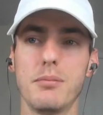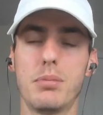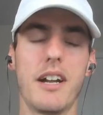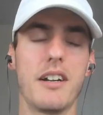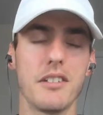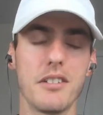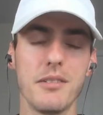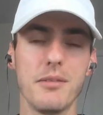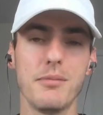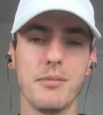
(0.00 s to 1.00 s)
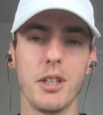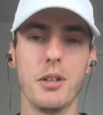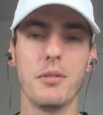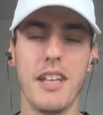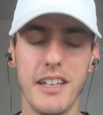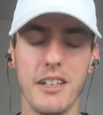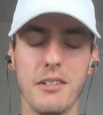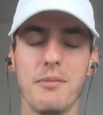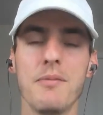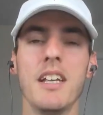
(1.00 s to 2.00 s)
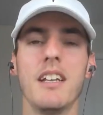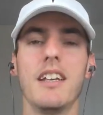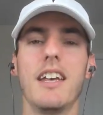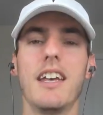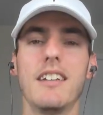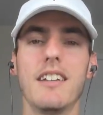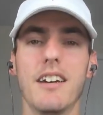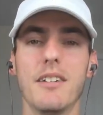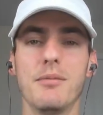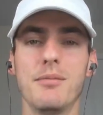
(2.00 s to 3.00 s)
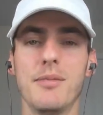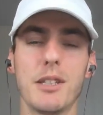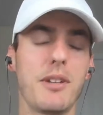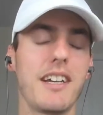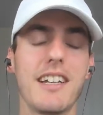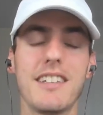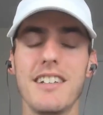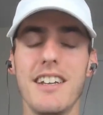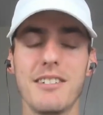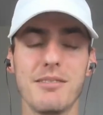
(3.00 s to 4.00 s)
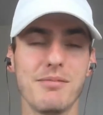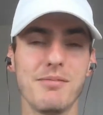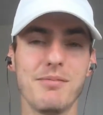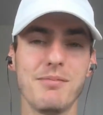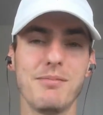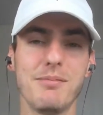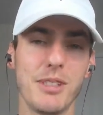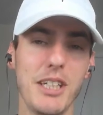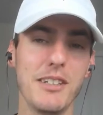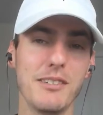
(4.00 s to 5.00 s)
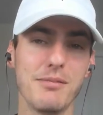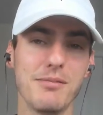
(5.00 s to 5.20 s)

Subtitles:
prayers. So thank you. And that's what I got to say. See you.